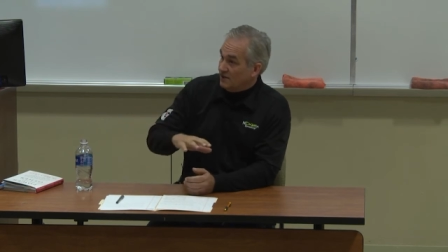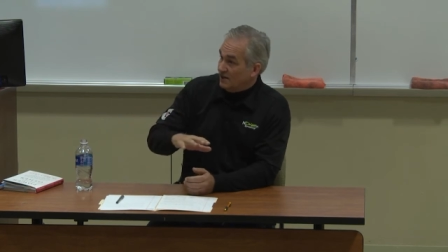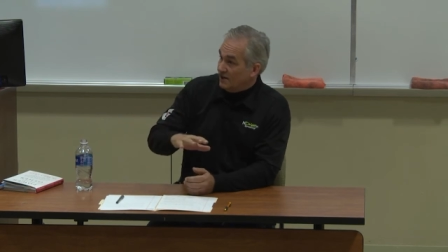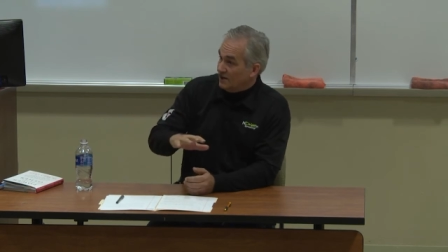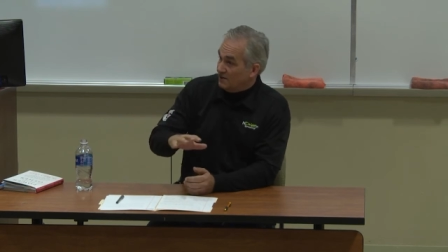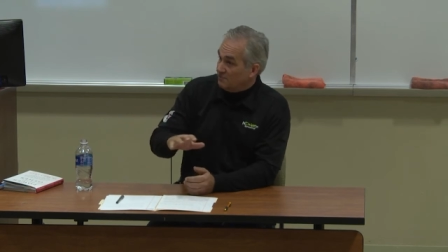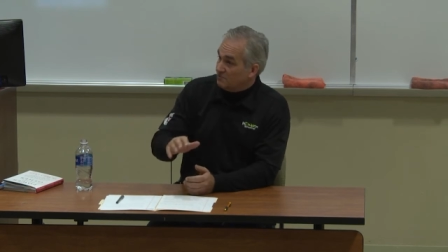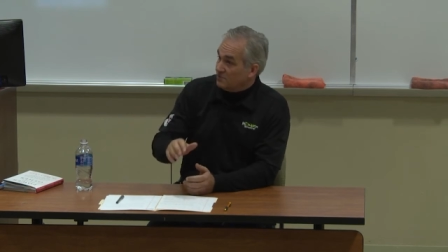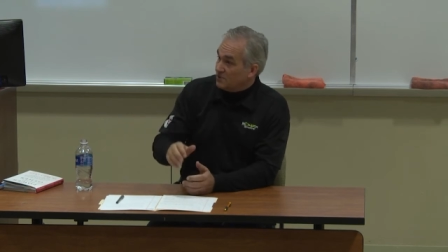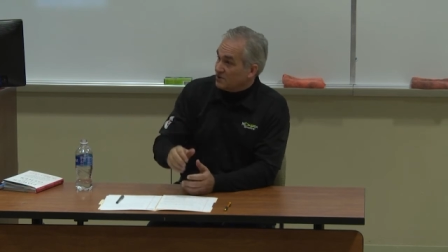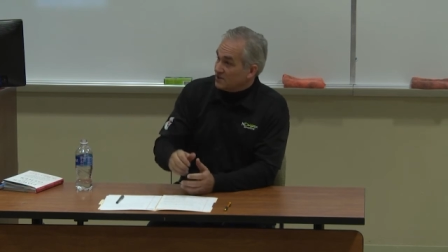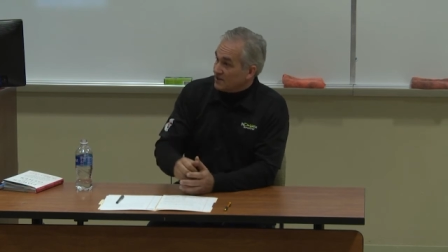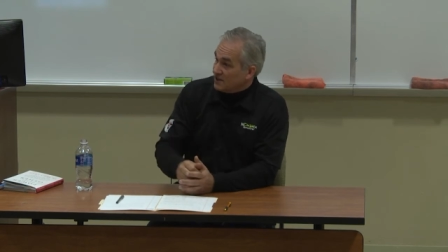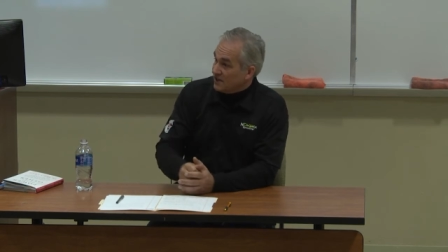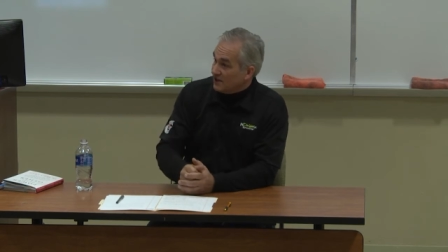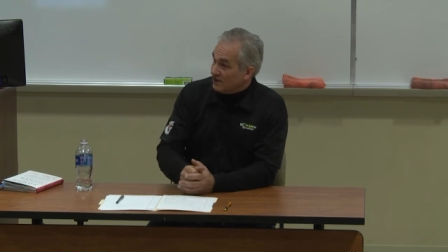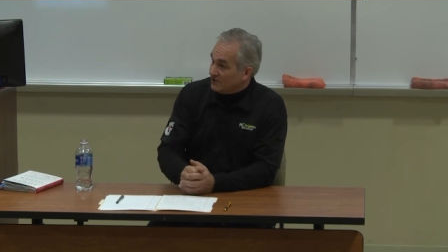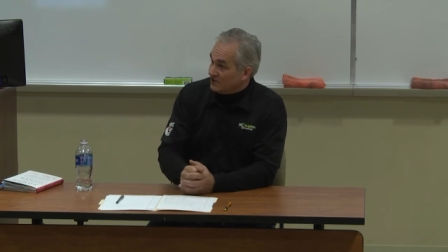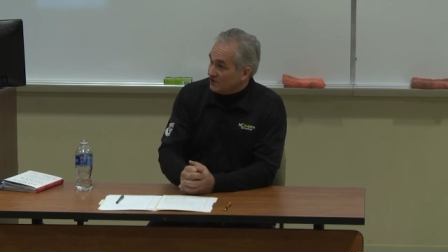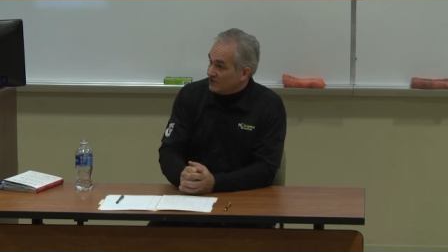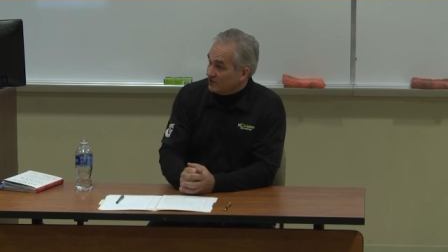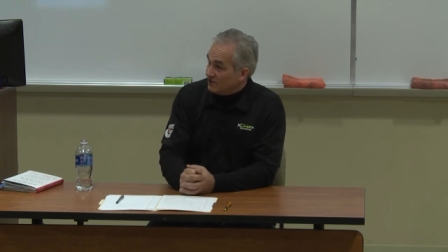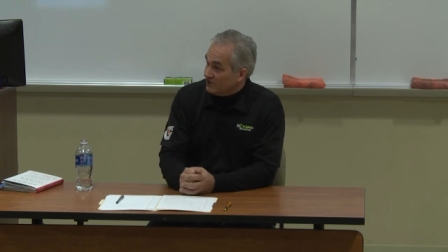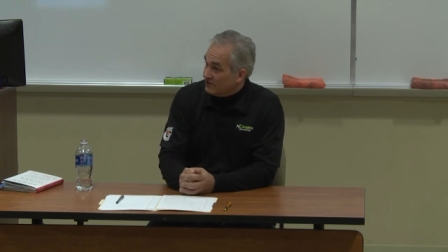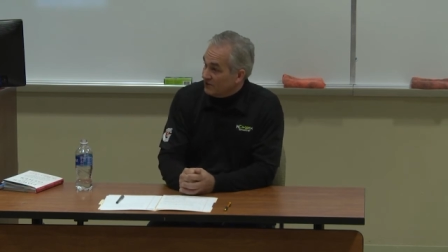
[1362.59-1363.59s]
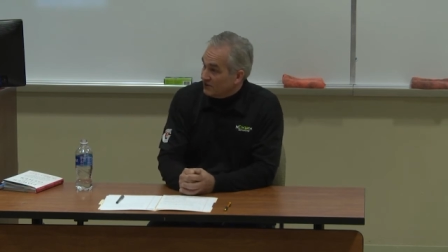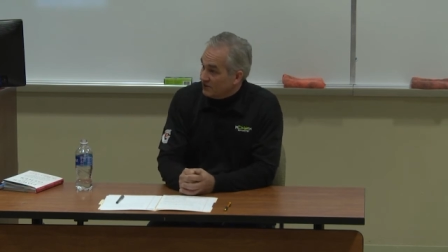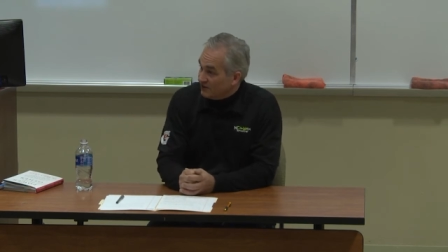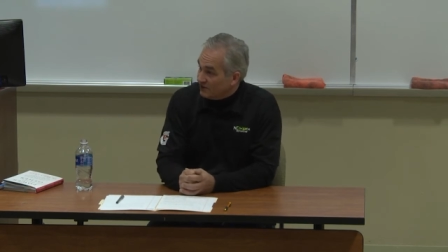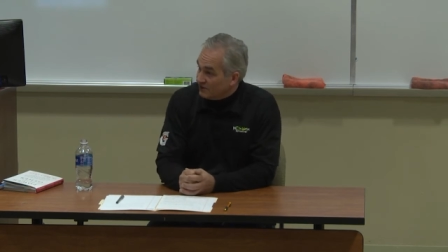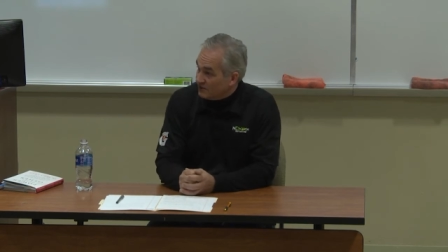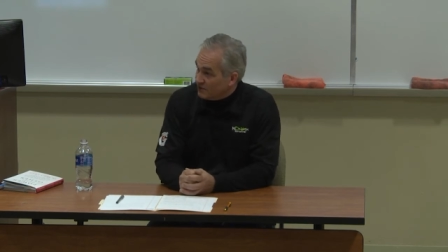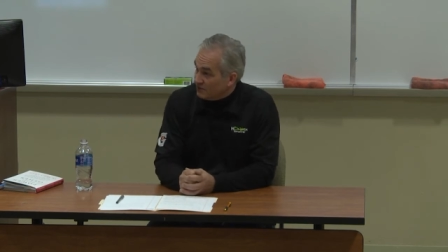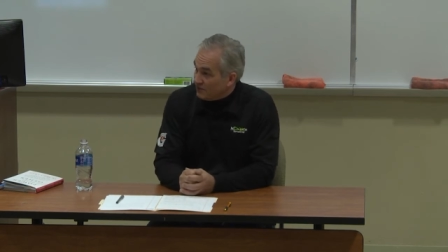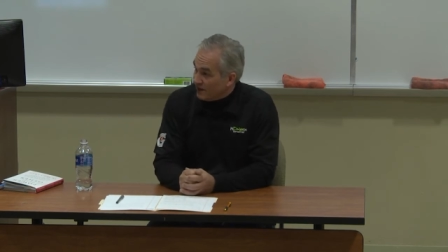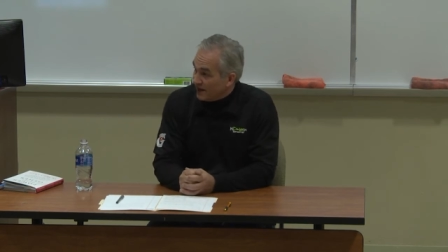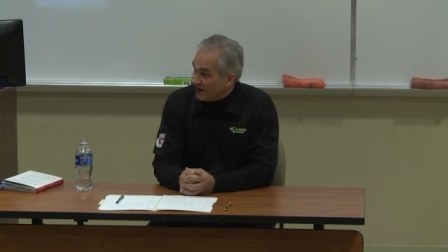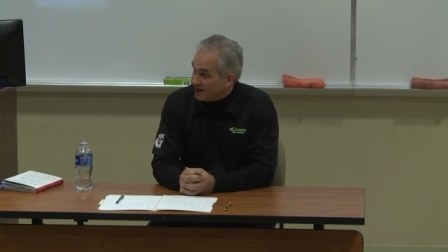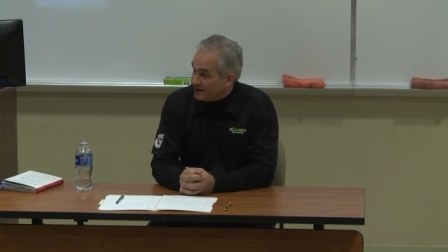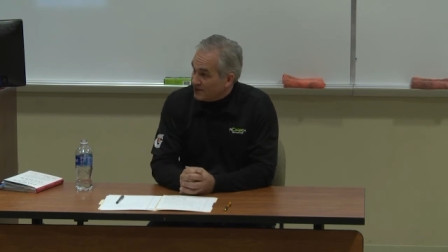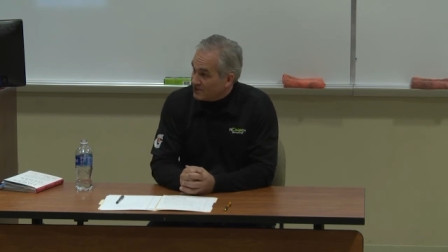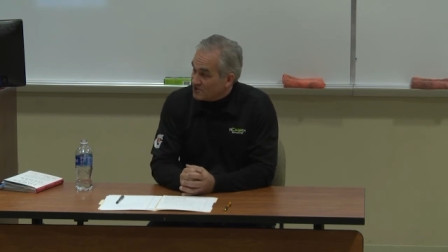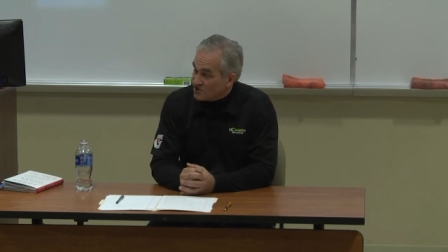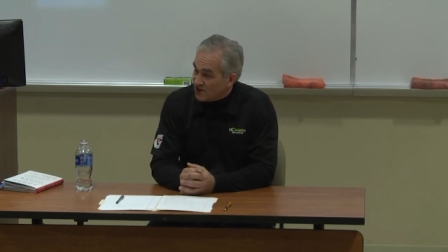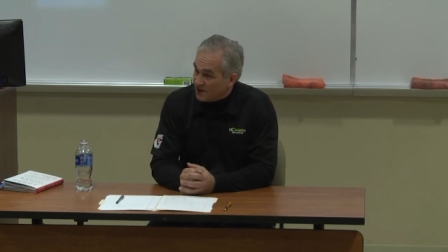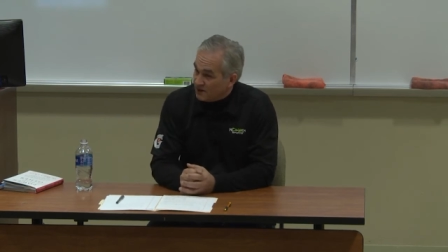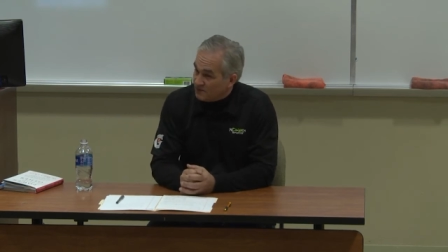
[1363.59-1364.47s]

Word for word: and put together uh, the package.